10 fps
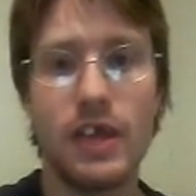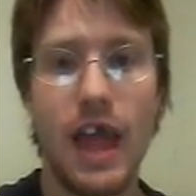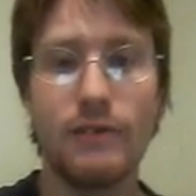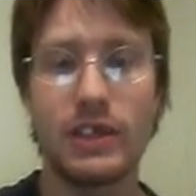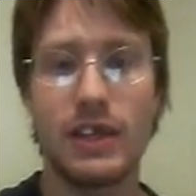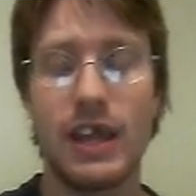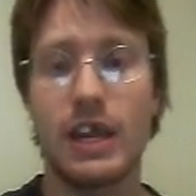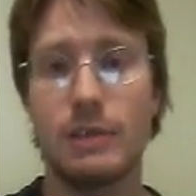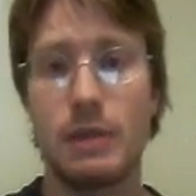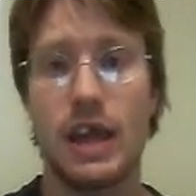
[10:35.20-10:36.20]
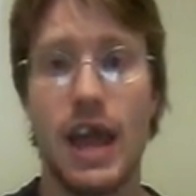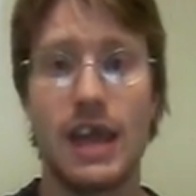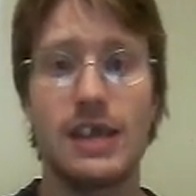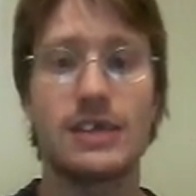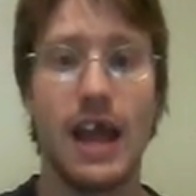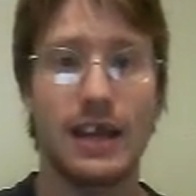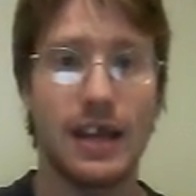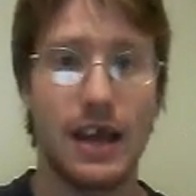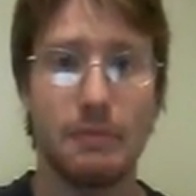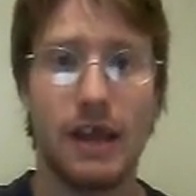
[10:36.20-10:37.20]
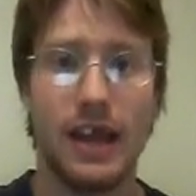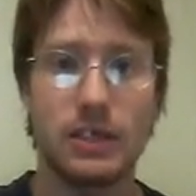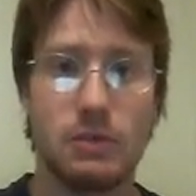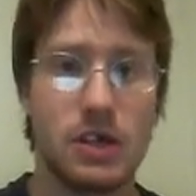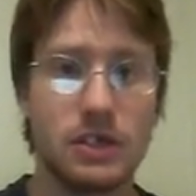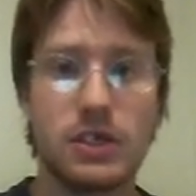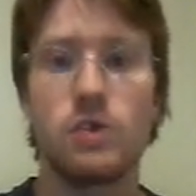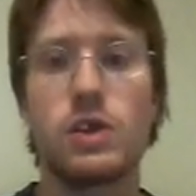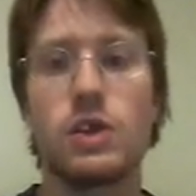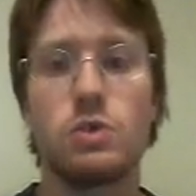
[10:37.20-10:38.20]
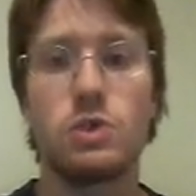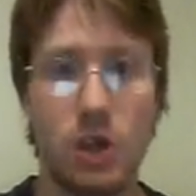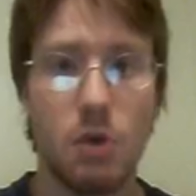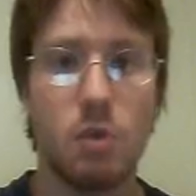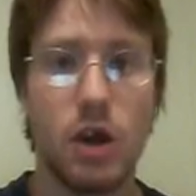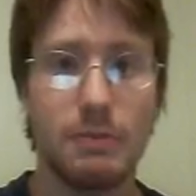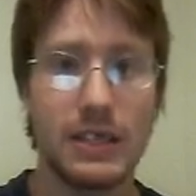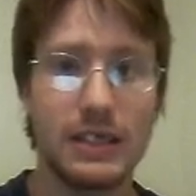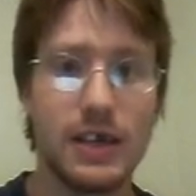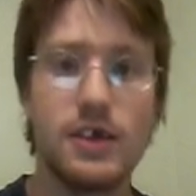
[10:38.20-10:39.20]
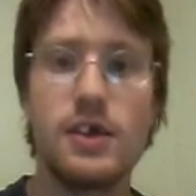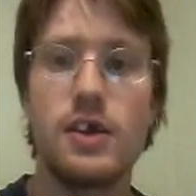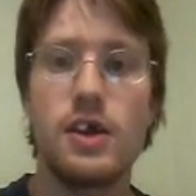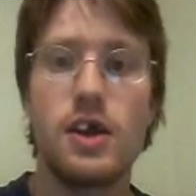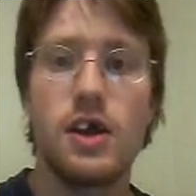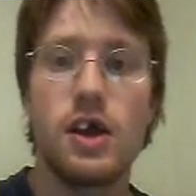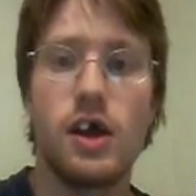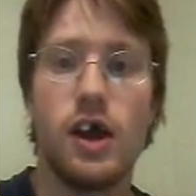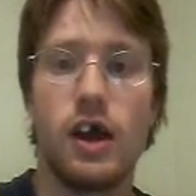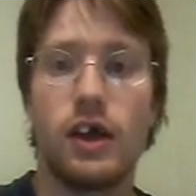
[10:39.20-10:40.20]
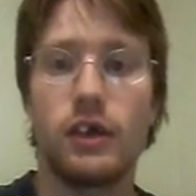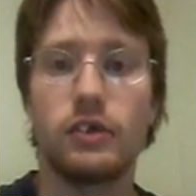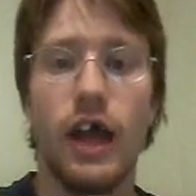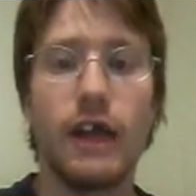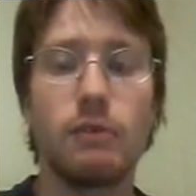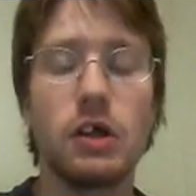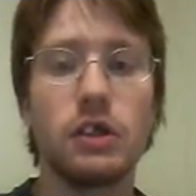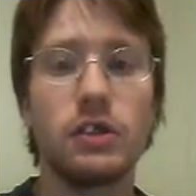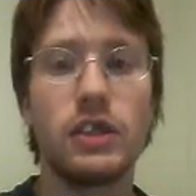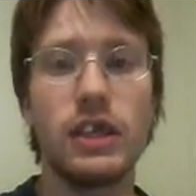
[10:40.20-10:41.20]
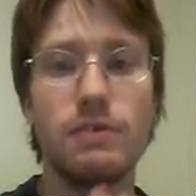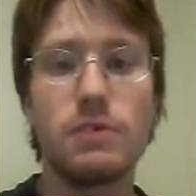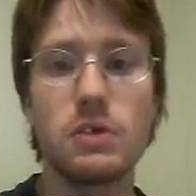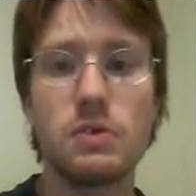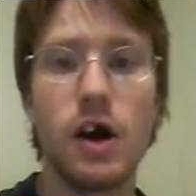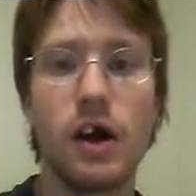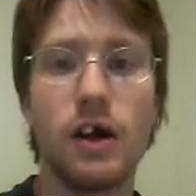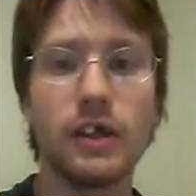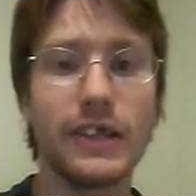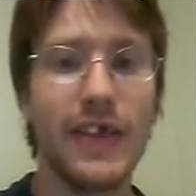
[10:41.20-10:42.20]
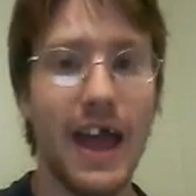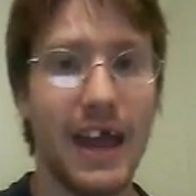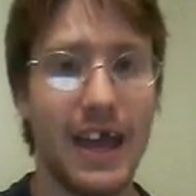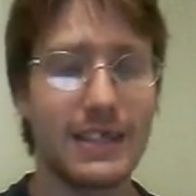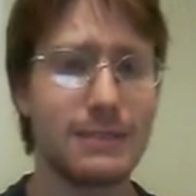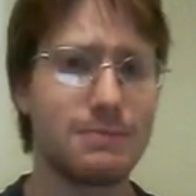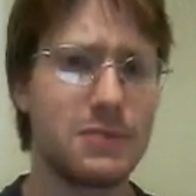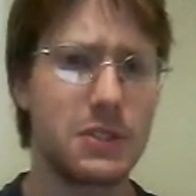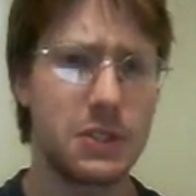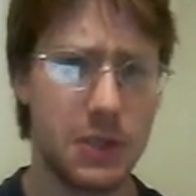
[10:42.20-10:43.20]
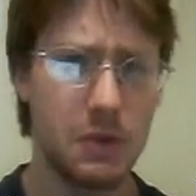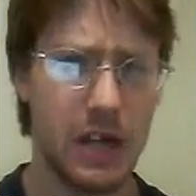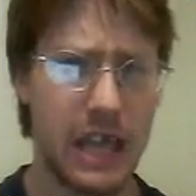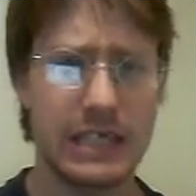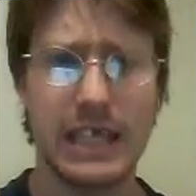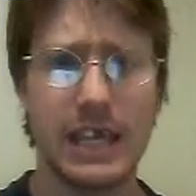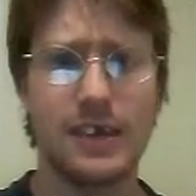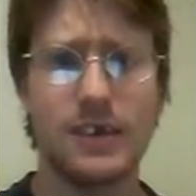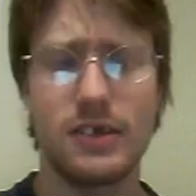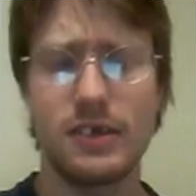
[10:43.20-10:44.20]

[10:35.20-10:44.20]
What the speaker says: everythingnepa.com as well, so you don't want to miss it. I will give you all of that as soon as I